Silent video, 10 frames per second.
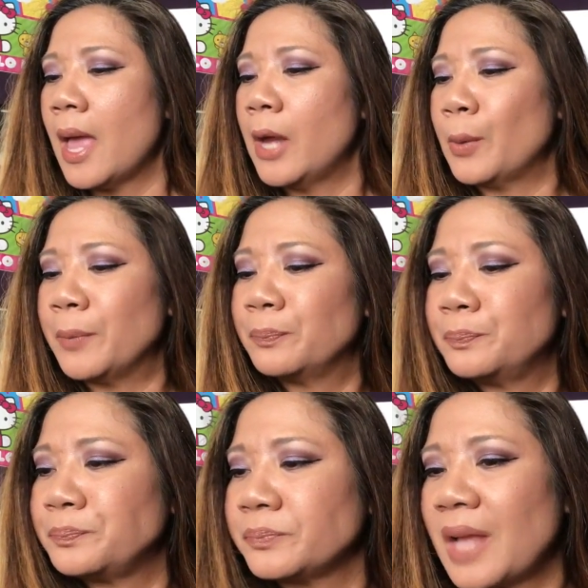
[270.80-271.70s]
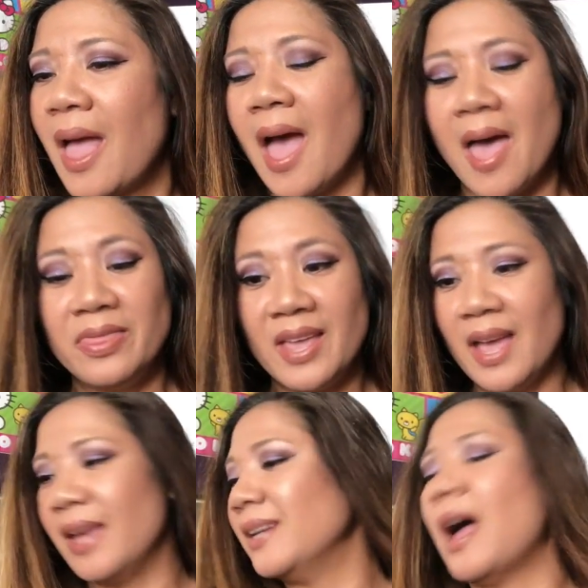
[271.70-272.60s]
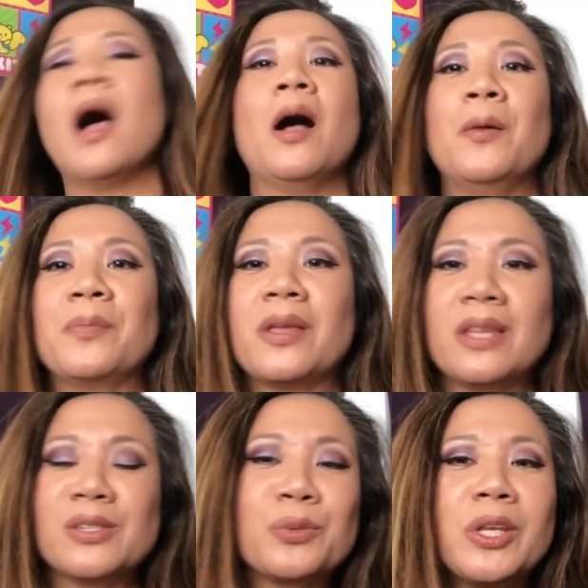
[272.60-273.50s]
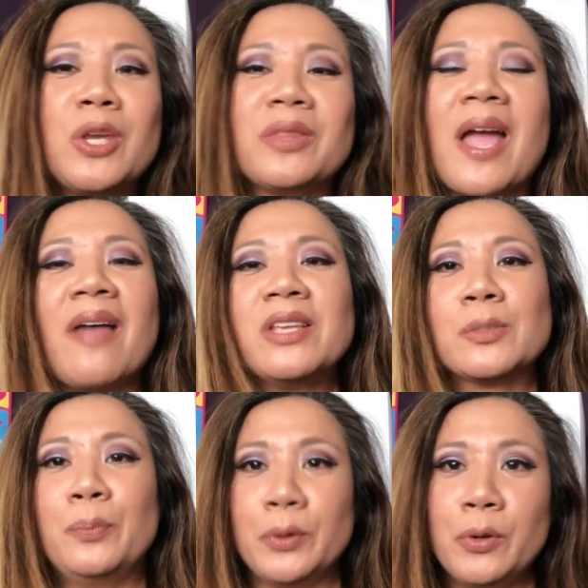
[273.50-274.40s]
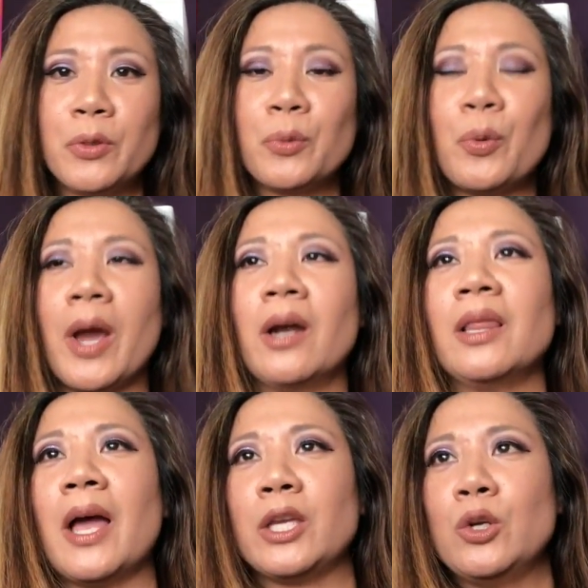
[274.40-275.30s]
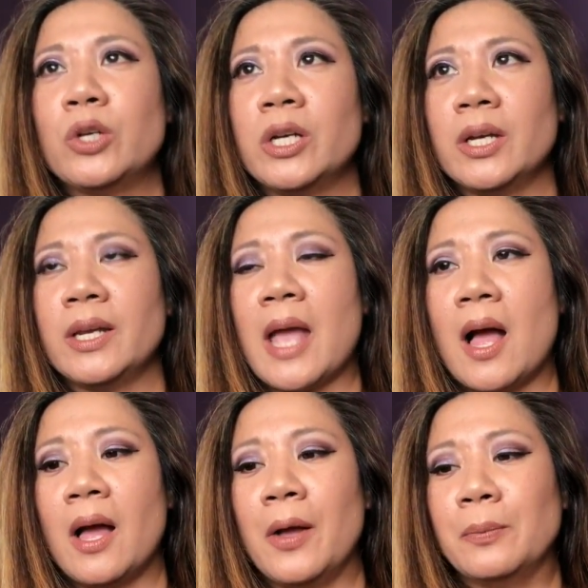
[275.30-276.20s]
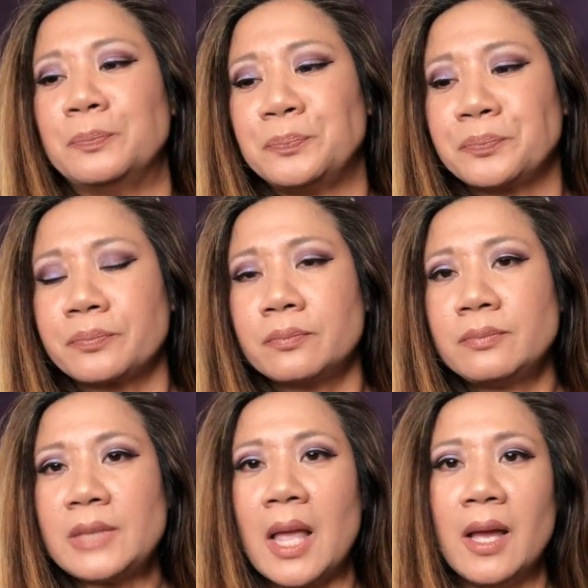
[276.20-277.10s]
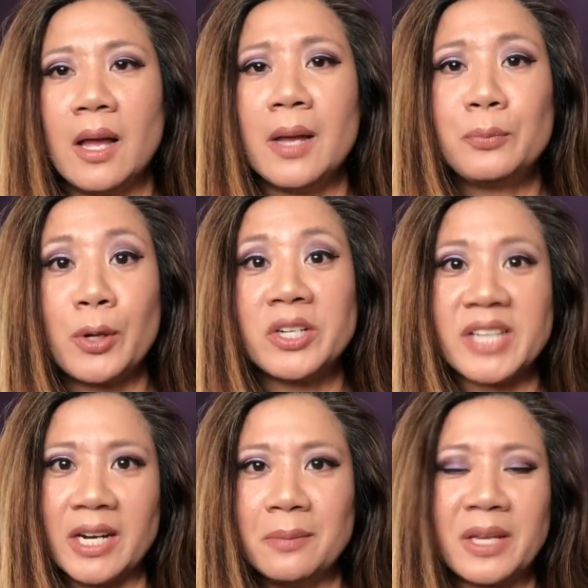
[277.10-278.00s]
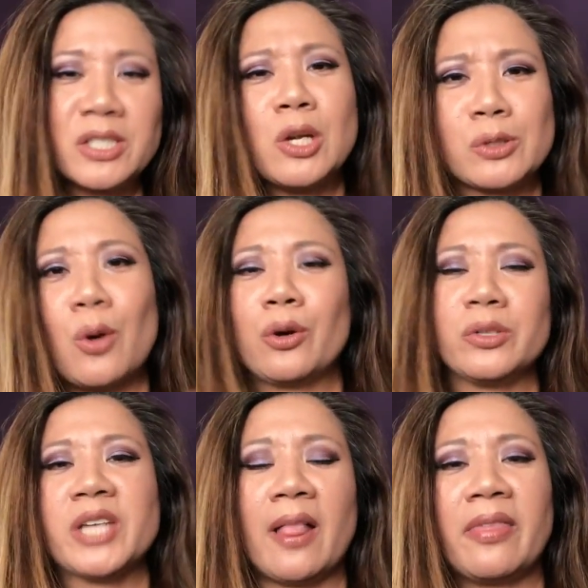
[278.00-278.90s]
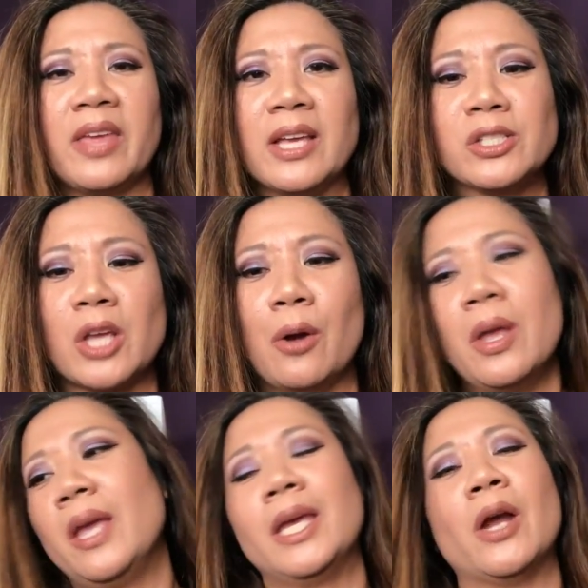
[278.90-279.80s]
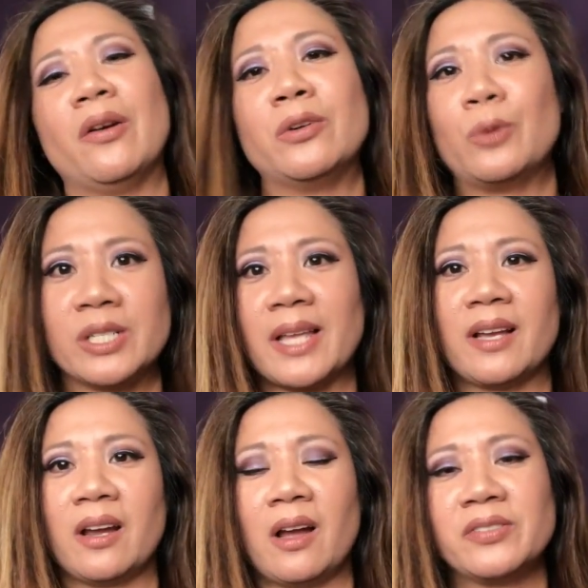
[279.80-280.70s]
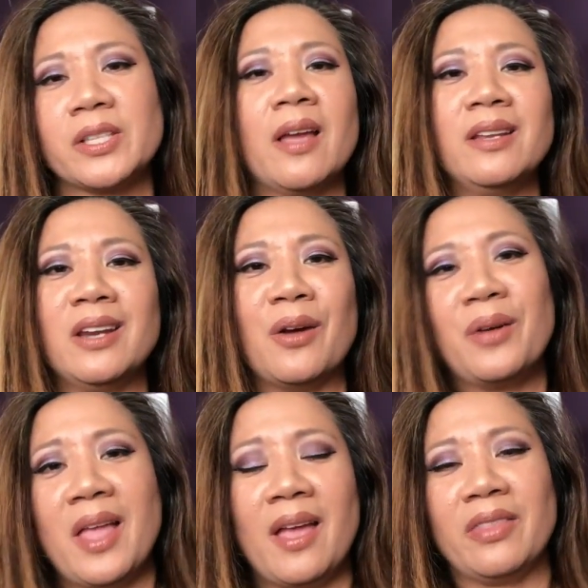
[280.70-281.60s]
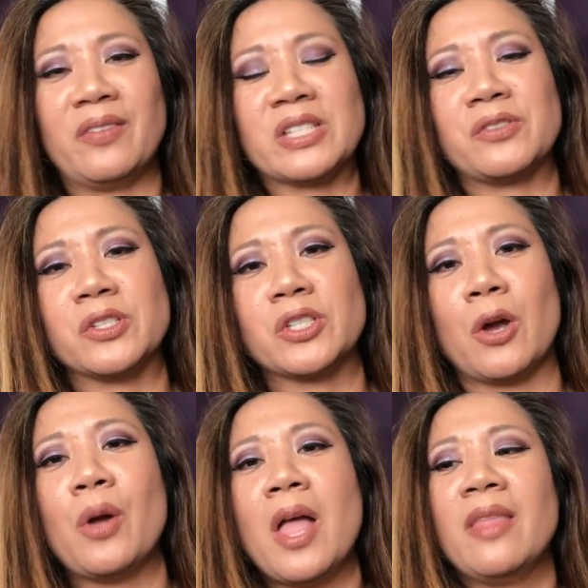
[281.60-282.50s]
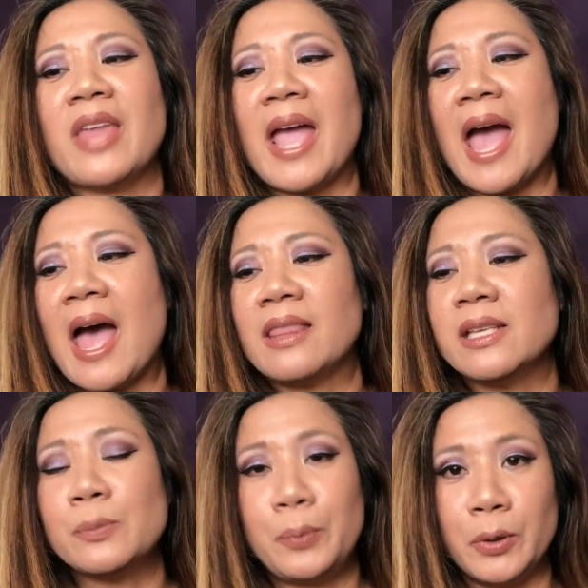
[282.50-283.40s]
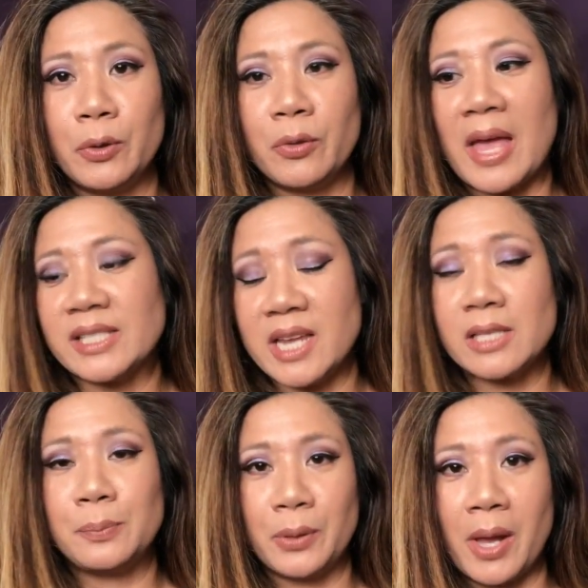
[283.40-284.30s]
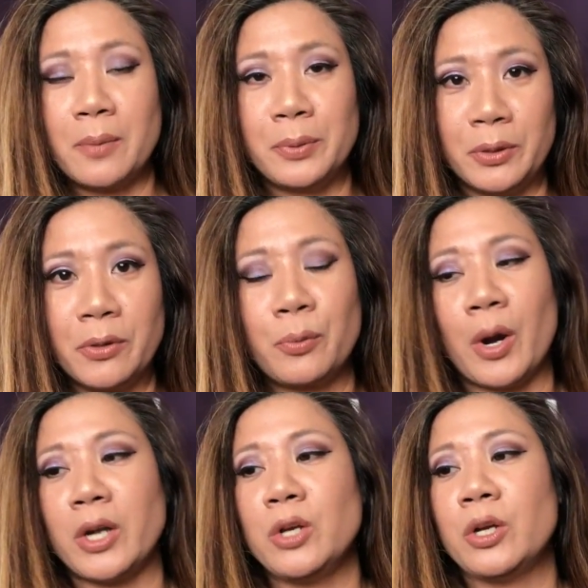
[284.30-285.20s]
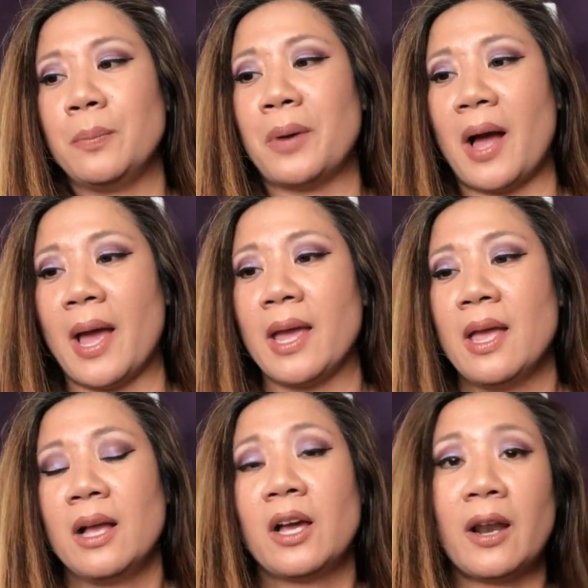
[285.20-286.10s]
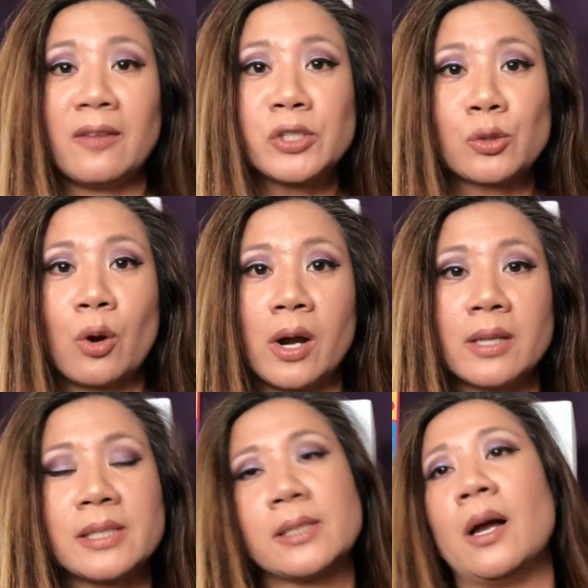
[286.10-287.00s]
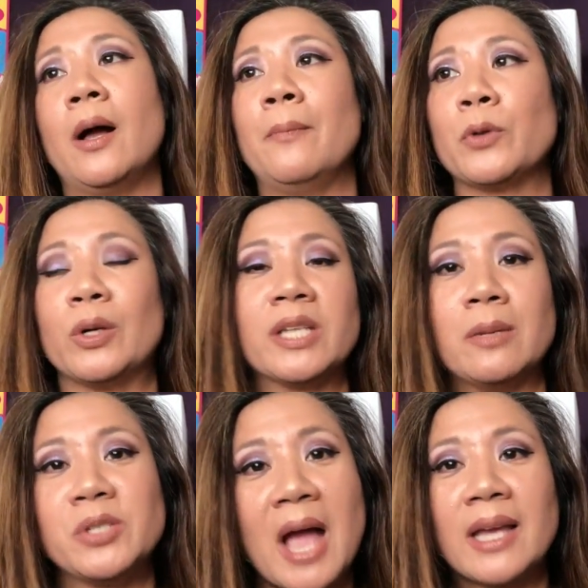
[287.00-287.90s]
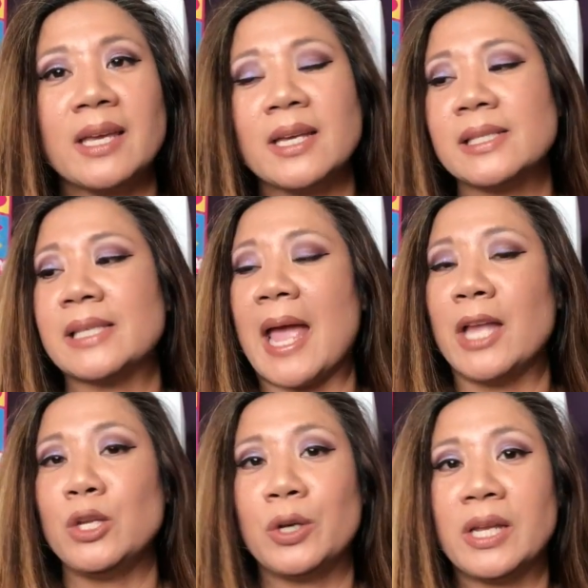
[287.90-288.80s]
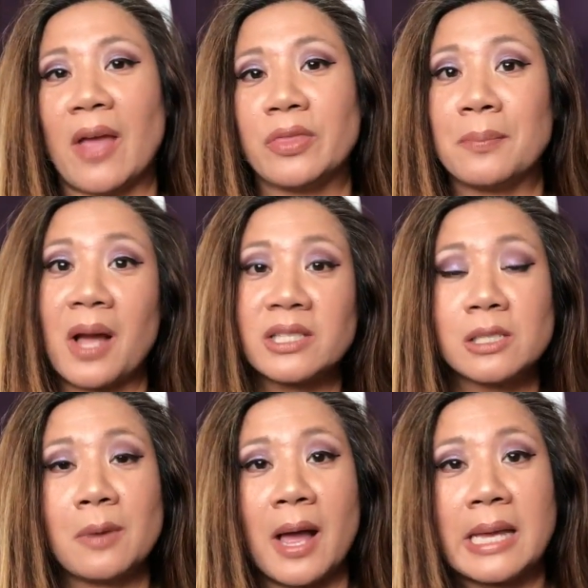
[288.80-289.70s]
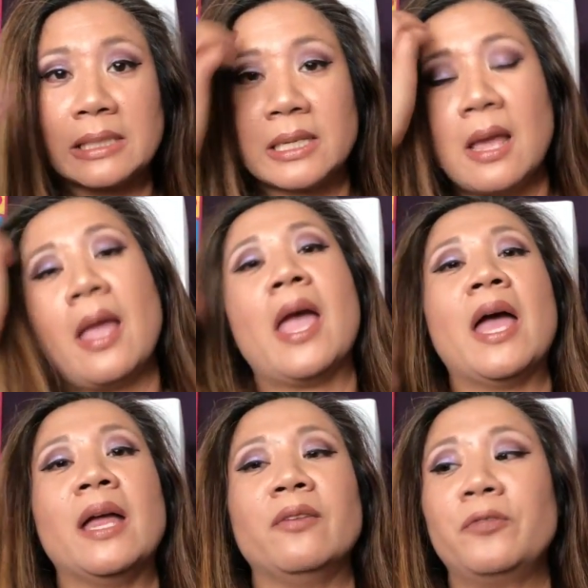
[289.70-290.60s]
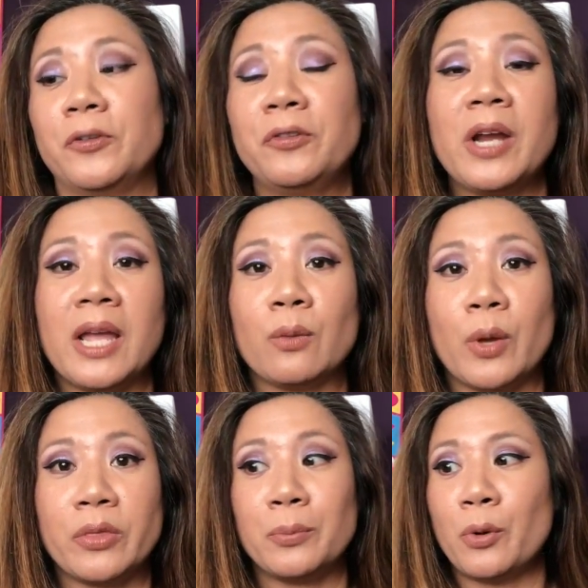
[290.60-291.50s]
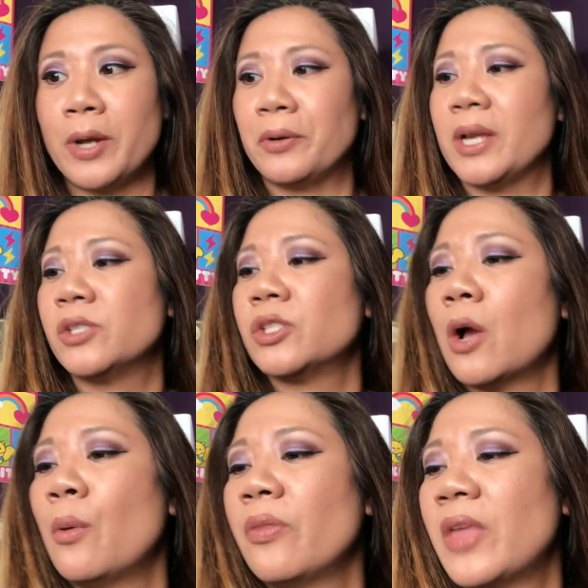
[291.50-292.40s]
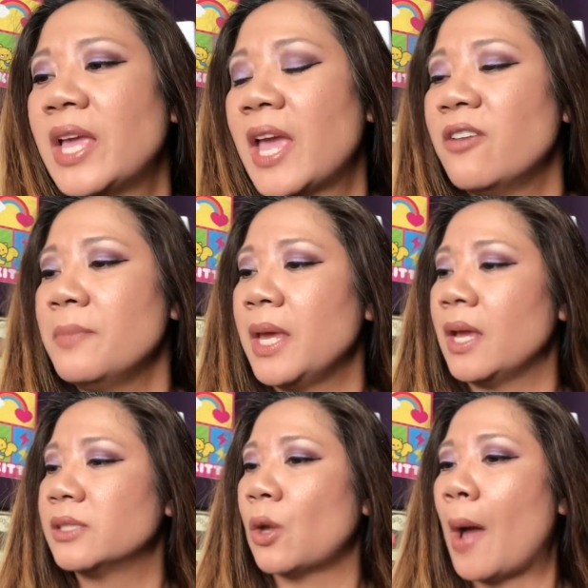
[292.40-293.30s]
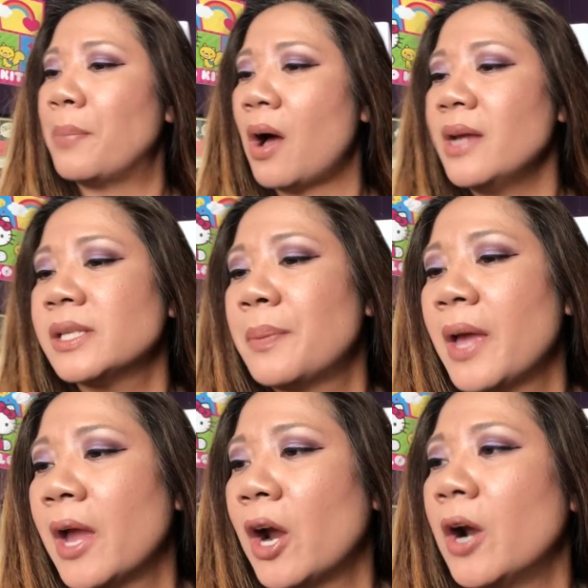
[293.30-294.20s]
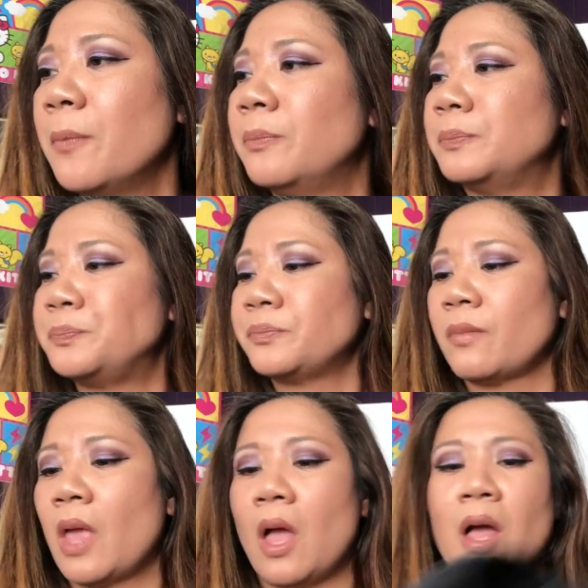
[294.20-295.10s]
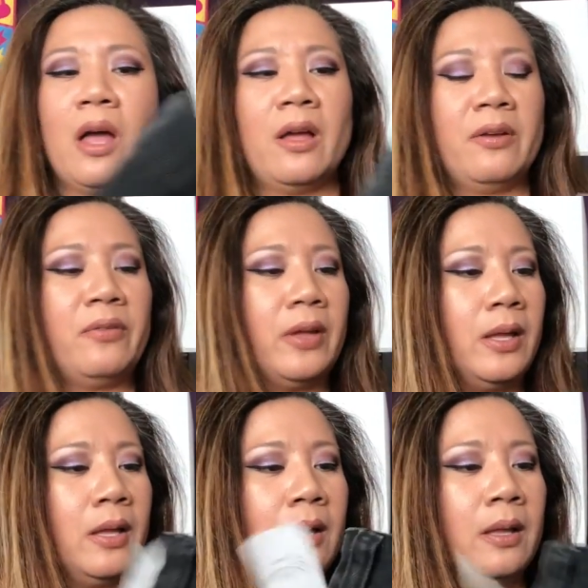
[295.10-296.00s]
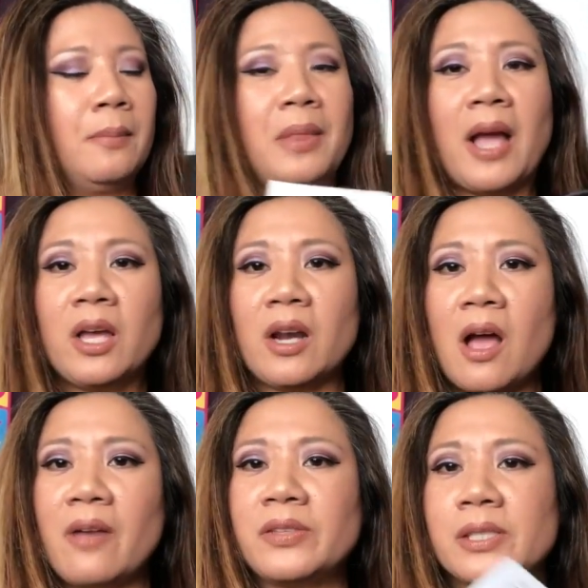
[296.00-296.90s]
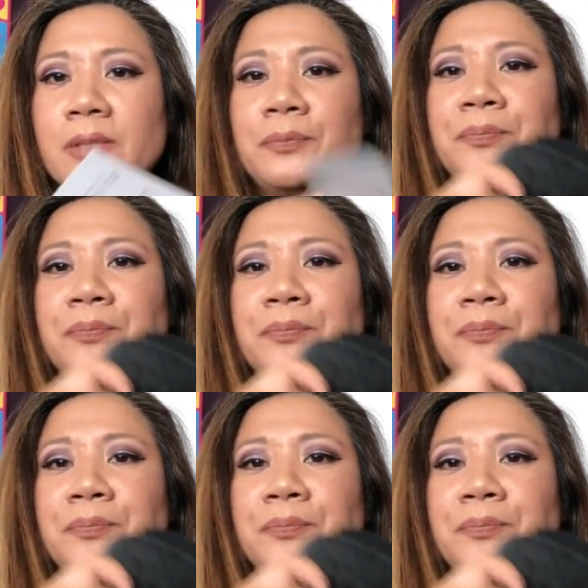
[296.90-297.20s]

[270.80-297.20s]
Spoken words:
Anyway, and then, it's really cute. They had this booth where like you could, embroidered denim, because you know it was a whole Coachella thing, so you know everyone wears like cutoffs at, you know, at the festival. So they had this booth, STS Blue had a booth where you could buy cutoff shorts or denim jackets, and you could get them customized and for free with embroidery. So they gave me, so I bought a pair of black cutoffs.